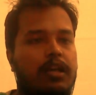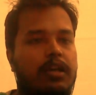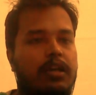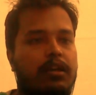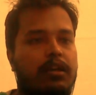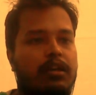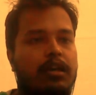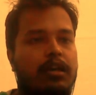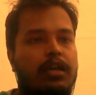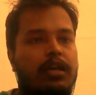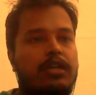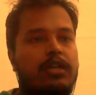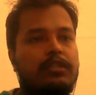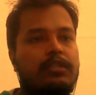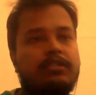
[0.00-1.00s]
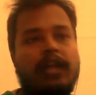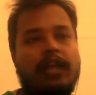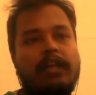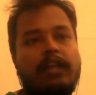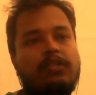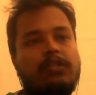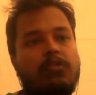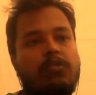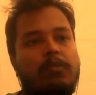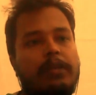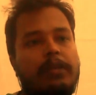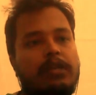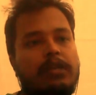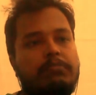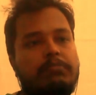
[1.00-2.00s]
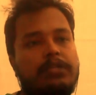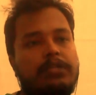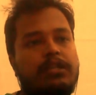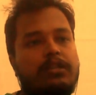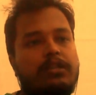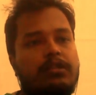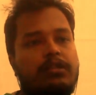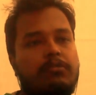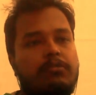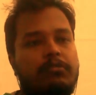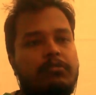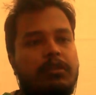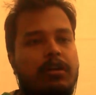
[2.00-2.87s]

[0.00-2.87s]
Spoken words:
clear. He is trying to open up the